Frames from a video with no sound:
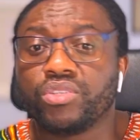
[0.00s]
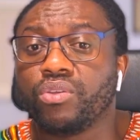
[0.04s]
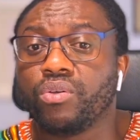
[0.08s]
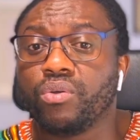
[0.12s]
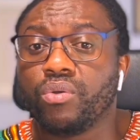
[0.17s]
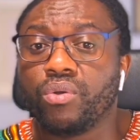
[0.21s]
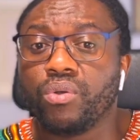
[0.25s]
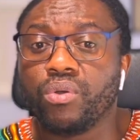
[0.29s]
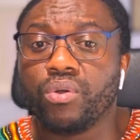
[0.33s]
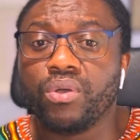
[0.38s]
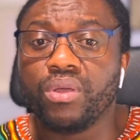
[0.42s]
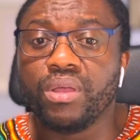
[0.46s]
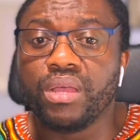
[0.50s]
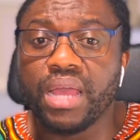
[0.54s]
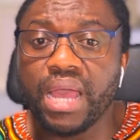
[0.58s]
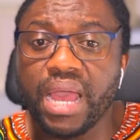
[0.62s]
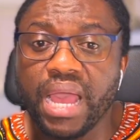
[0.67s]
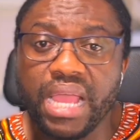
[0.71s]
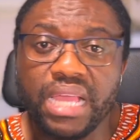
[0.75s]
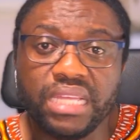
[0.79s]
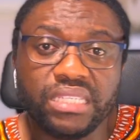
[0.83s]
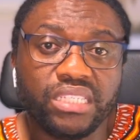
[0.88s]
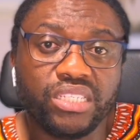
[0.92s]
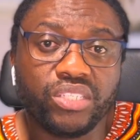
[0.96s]
or
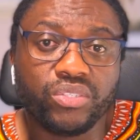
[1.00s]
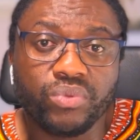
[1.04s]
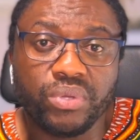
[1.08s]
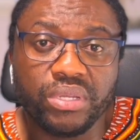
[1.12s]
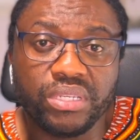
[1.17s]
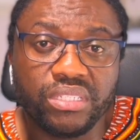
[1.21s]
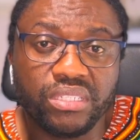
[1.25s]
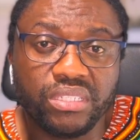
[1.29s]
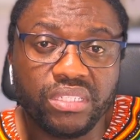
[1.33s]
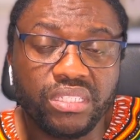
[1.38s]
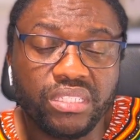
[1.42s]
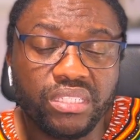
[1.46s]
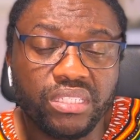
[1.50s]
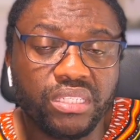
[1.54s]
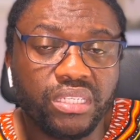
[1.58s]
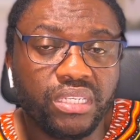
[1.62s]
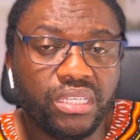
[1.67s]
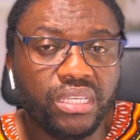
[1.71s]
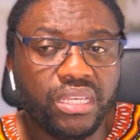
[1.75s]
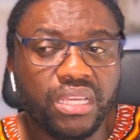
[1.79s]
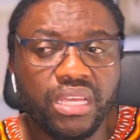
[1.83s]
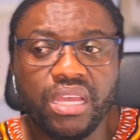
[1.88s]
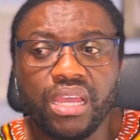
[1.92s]
ISC Squared CC